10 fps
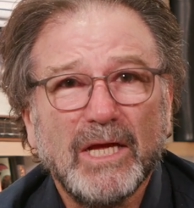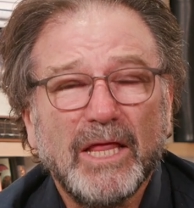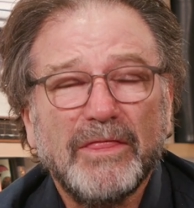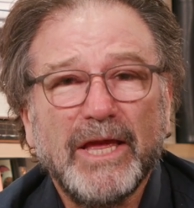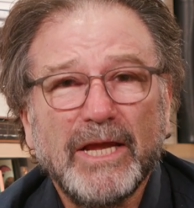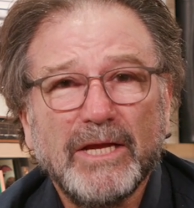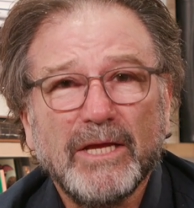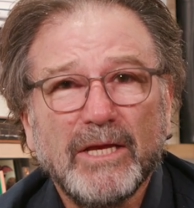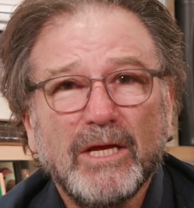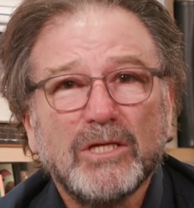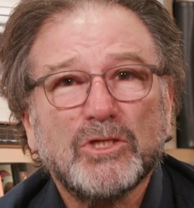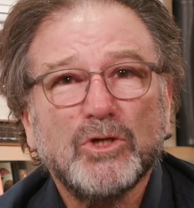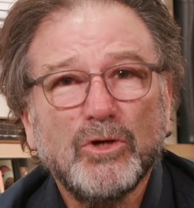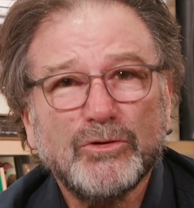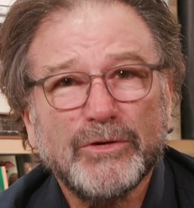then
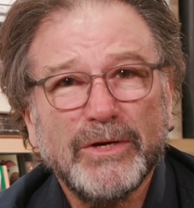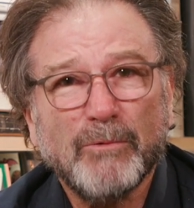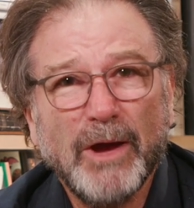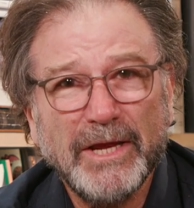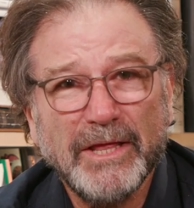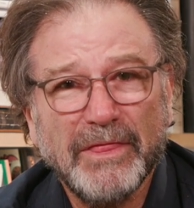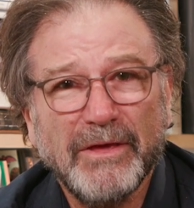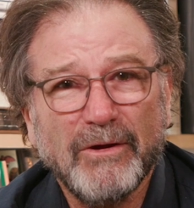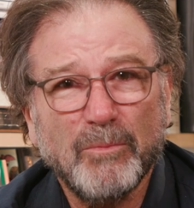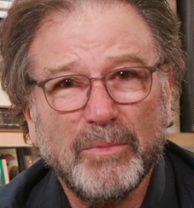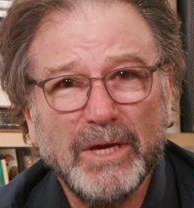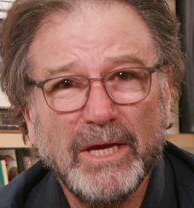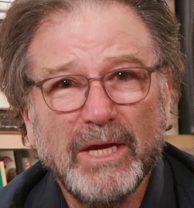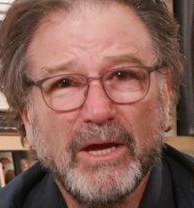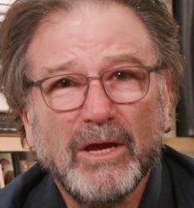surgery and radiotherapy
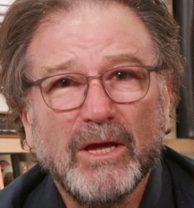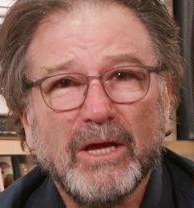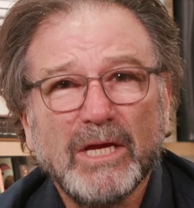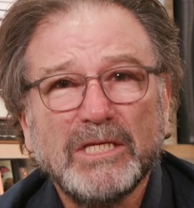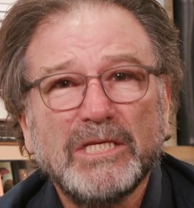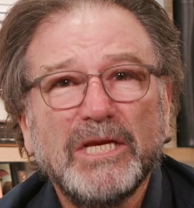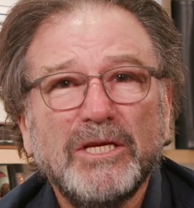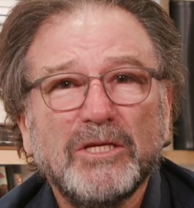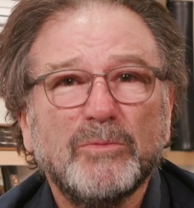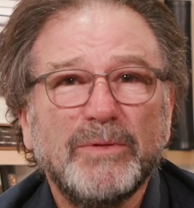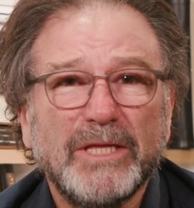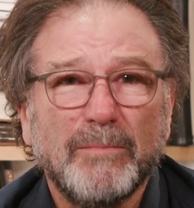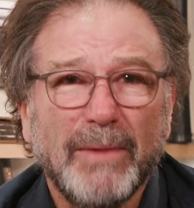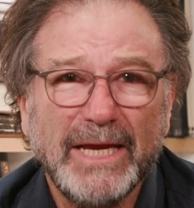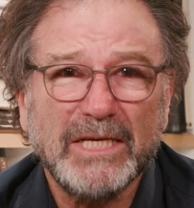continue to be the
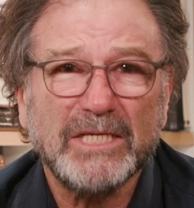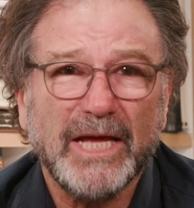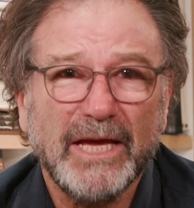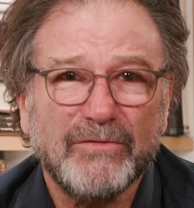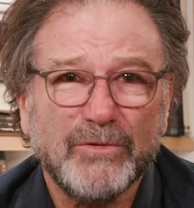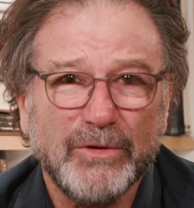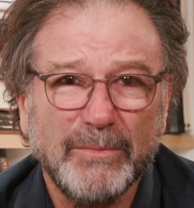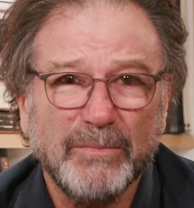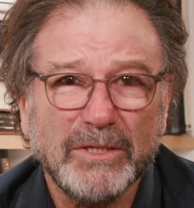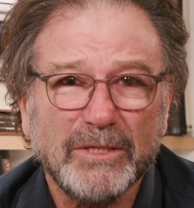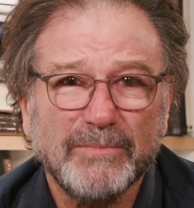mainstay of treatment.